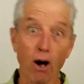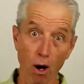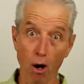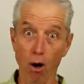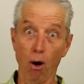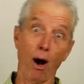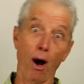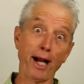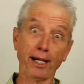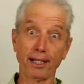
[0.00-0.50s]

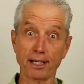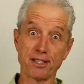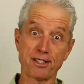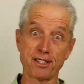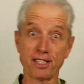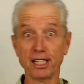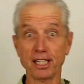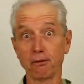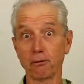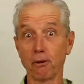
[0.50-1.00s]
oh, I can
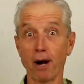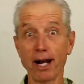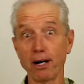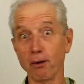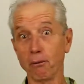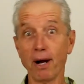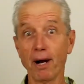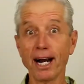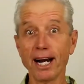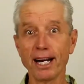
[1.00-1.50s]
see
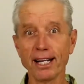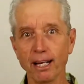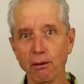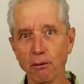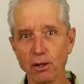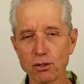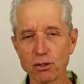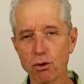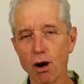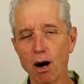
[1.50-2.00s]
right away
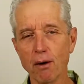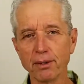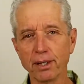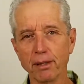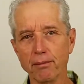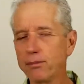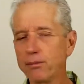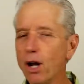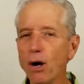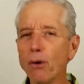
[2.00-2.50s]
that what's wrong with them.